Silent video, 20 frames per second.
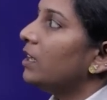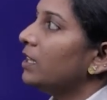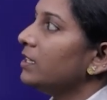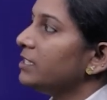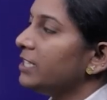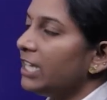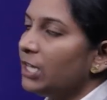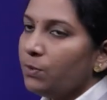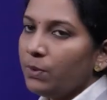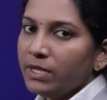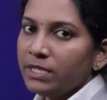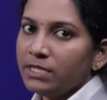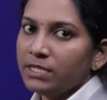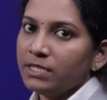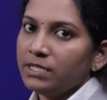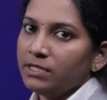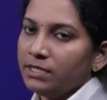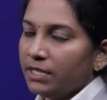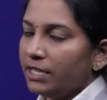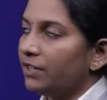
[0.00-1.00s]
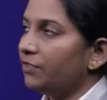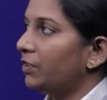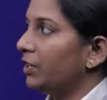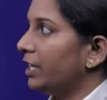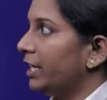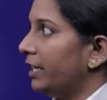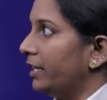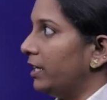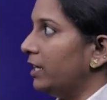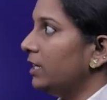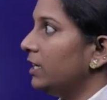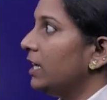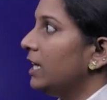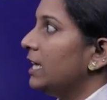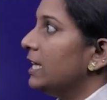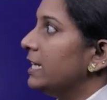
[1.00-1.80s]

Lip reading: A sequence is given here,